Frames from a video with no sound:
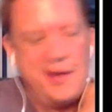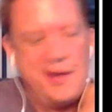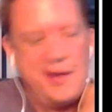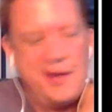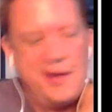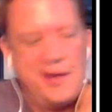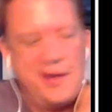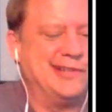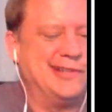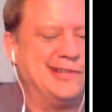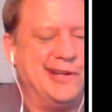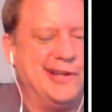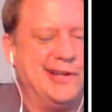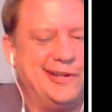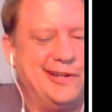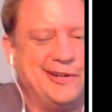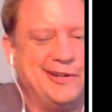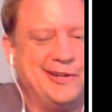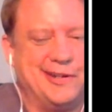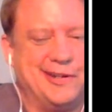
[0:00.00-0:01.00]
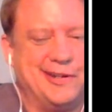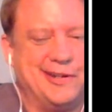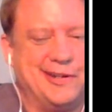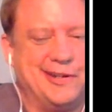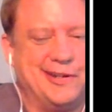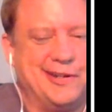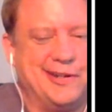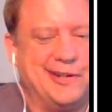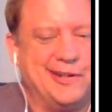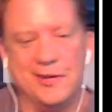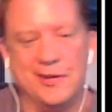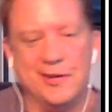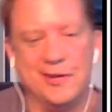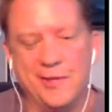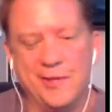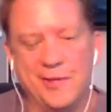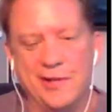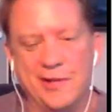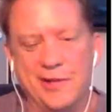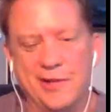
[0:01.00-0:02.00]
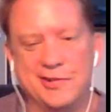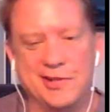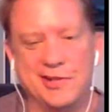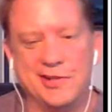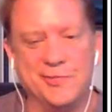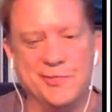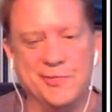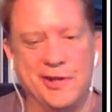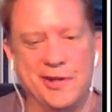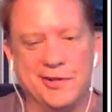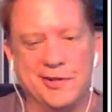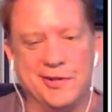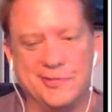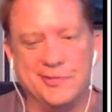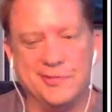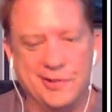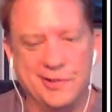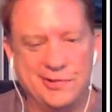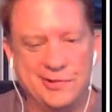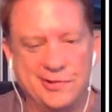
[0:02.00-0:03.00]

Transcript: I said, good Lord, talk about judgmental.